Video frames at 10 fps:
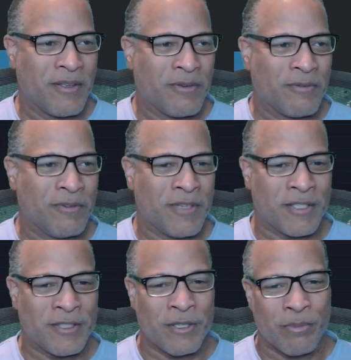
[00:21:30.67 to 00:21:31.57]
we've
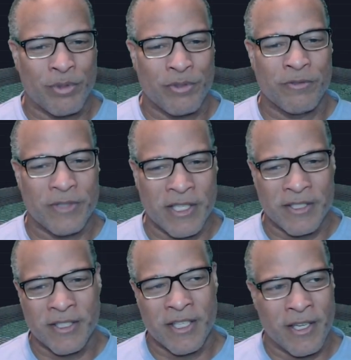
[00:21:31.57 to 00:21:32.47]
got the improved
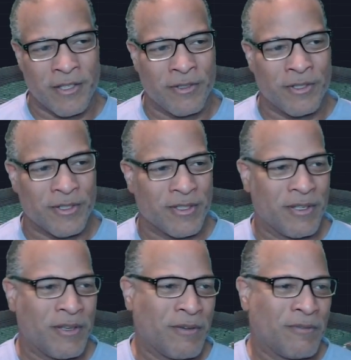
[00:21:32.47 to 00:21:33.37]
indicators,
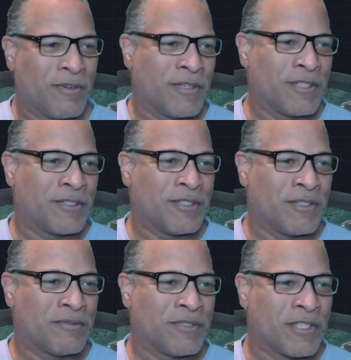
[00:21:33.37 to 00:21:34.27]
we've got the
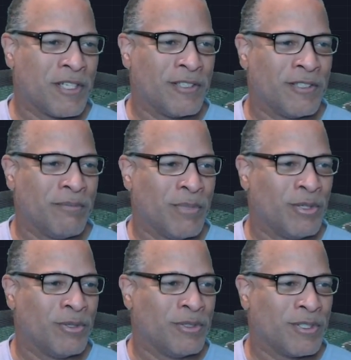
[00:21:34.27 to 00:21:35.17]
different color
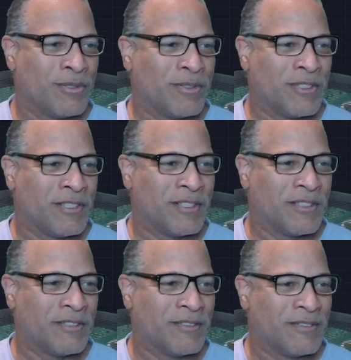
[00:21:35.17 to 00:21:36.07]
modes going
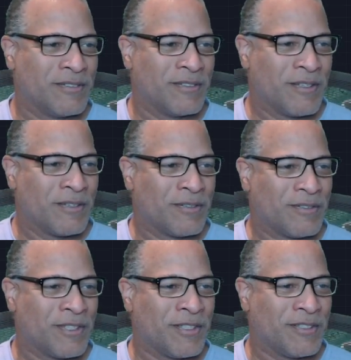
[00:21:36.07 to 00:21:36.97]
on,
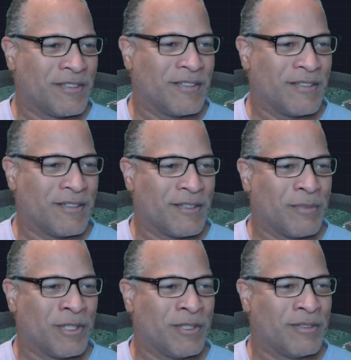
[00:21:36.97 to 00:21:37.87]
right? I
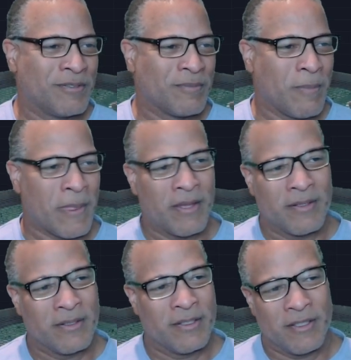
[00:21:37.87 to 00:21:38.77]
mean,
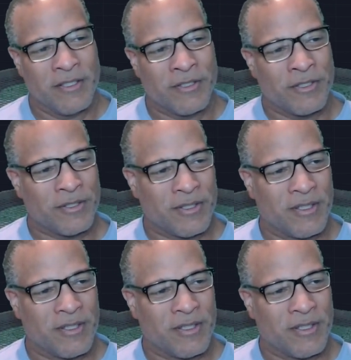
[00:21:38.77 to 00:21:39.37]
it's just,